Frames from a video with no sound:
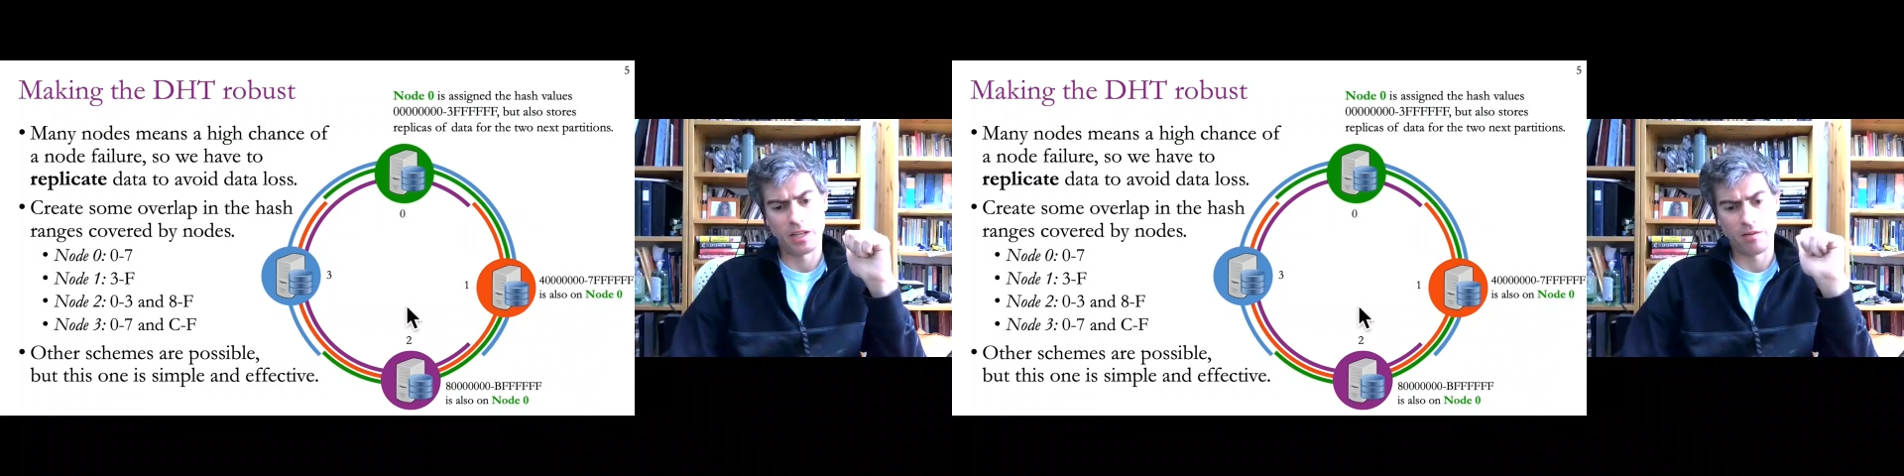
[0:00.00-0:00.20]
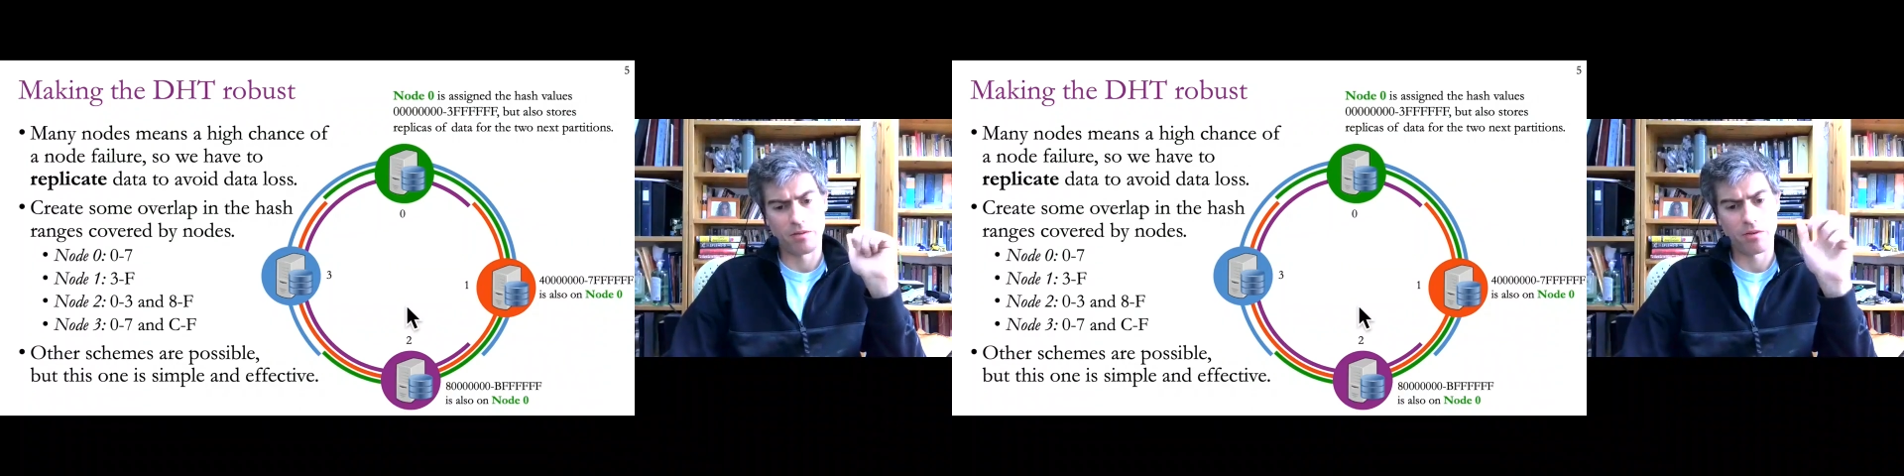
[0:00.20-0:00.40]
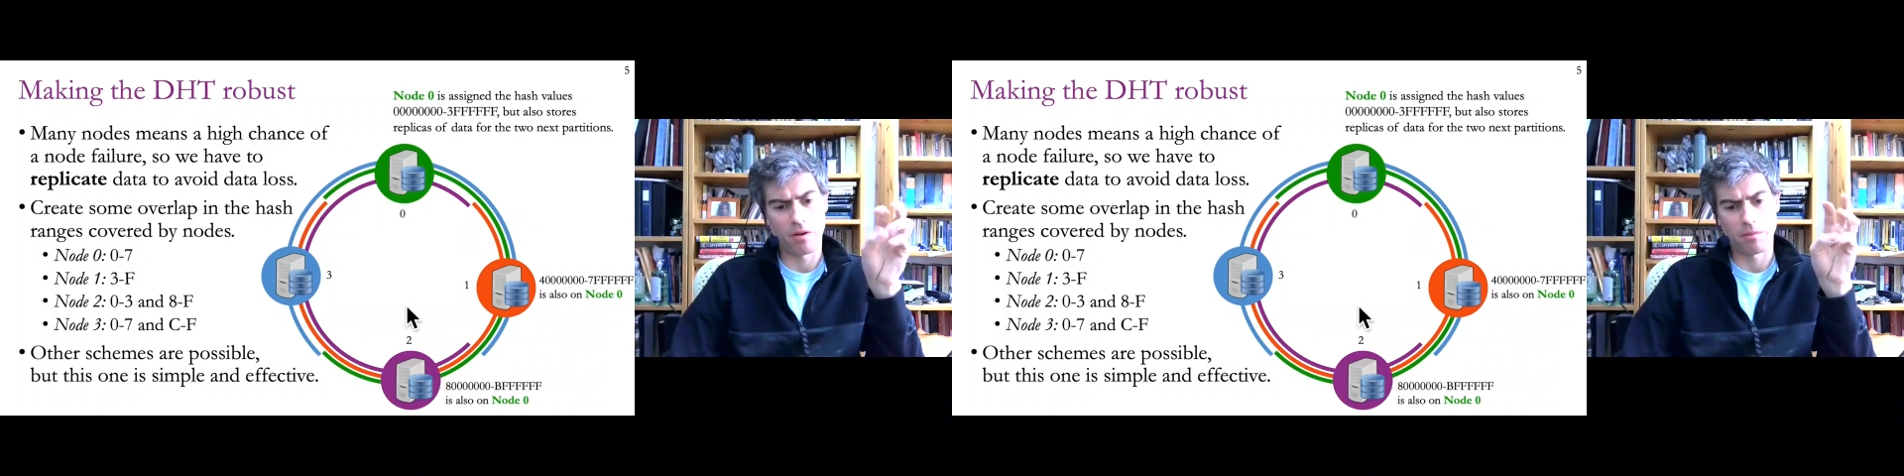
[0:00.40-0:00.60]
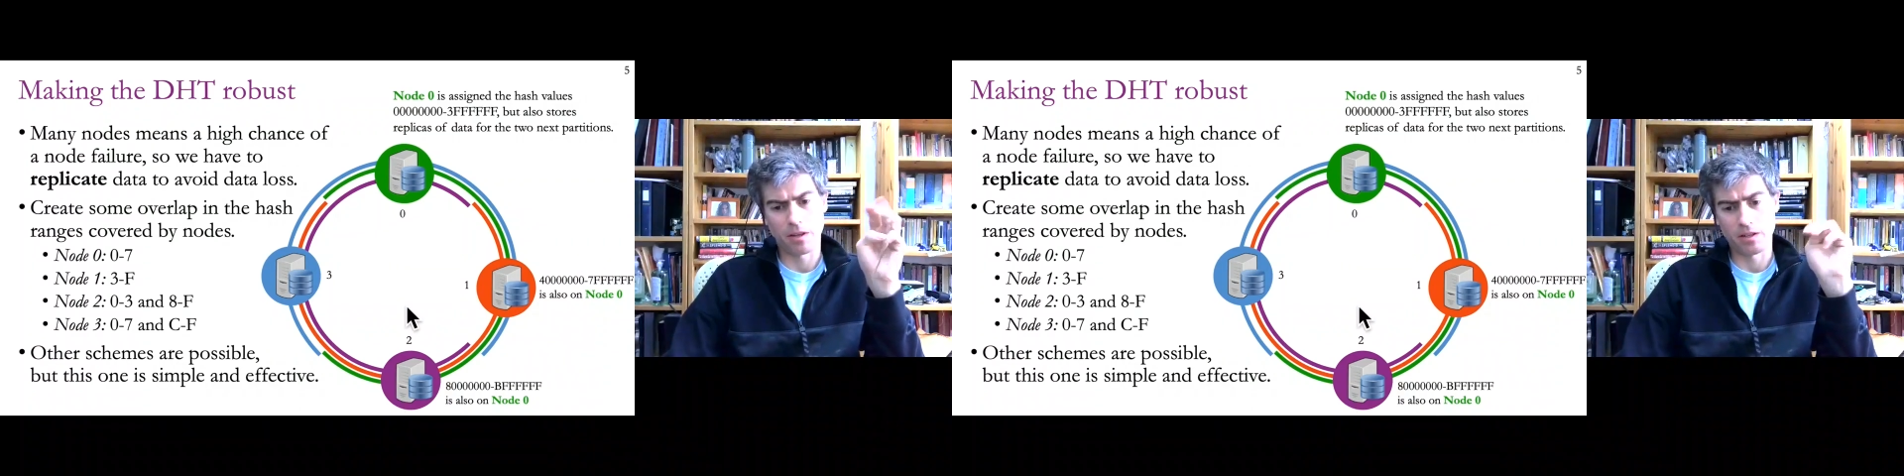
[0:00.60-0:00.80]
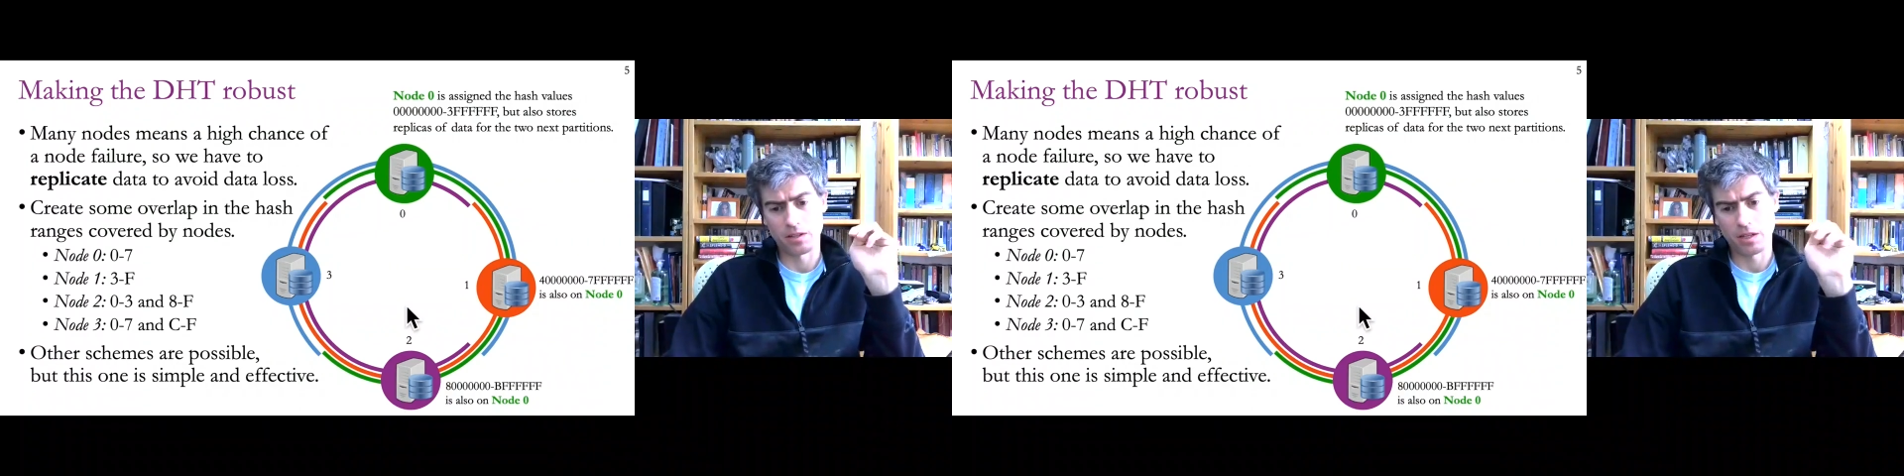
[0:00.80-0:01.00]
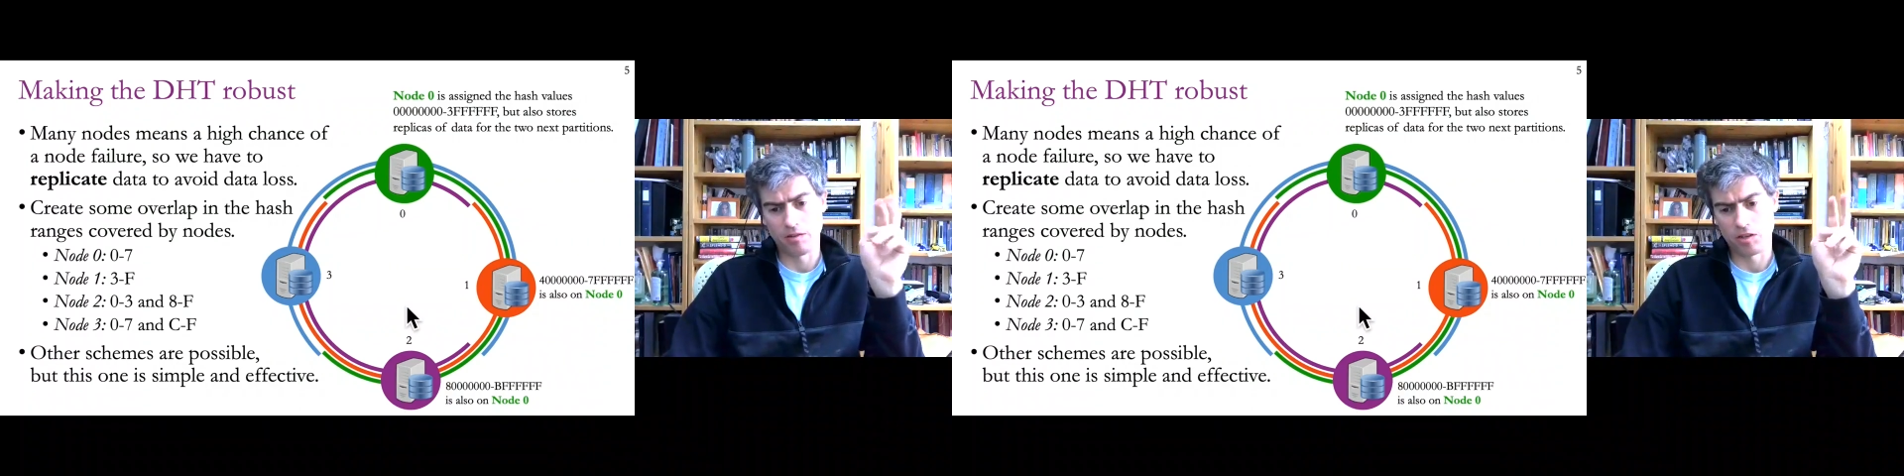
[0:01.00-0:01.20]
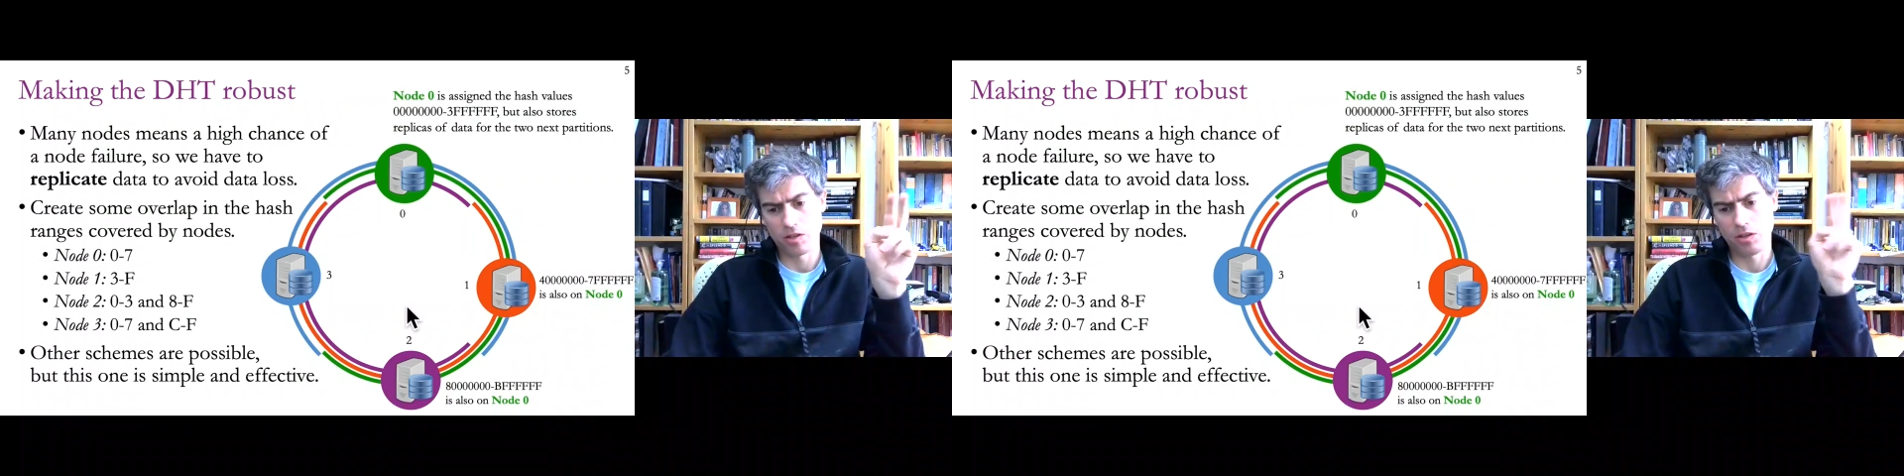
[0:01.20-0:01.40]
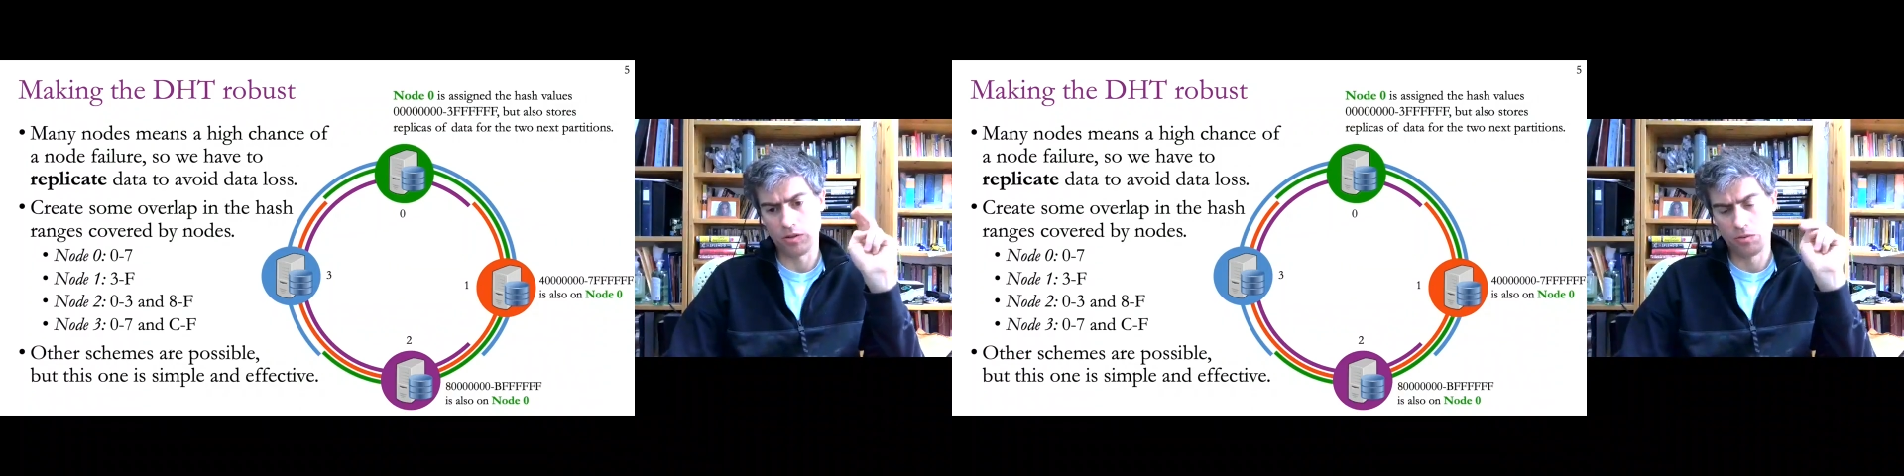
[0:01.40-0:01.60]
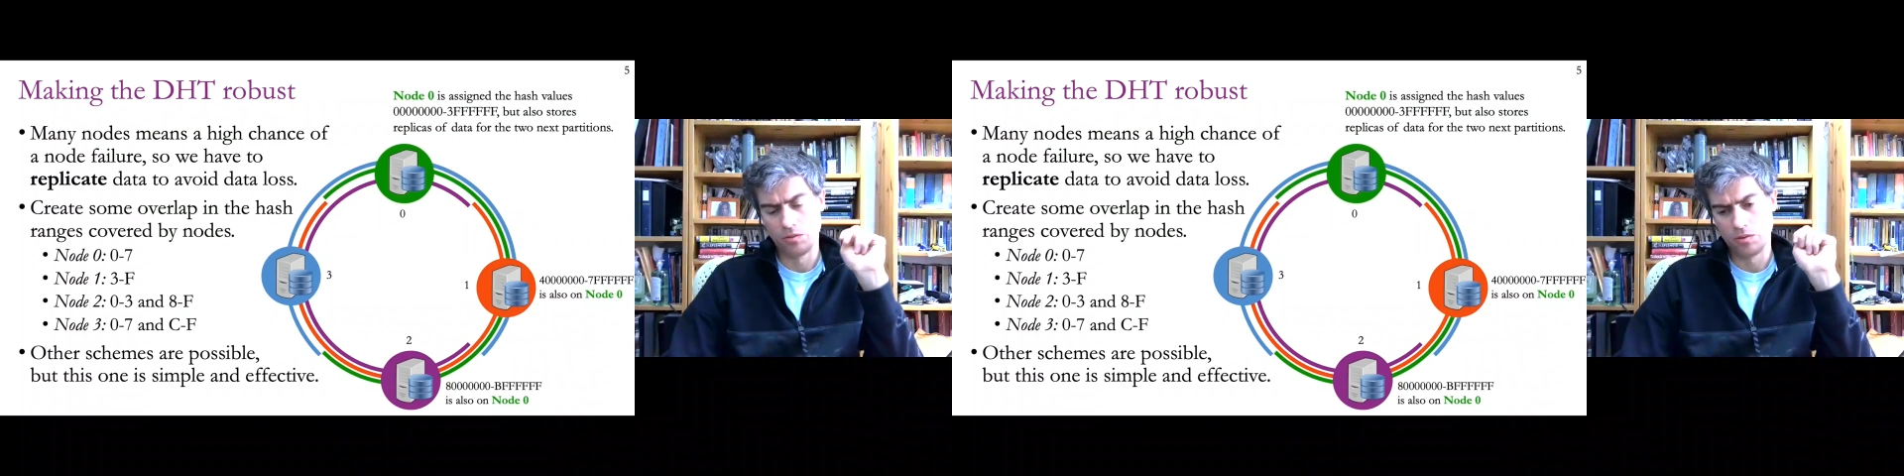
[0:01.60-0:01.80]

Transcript: to have 3 replicas instead of just 2.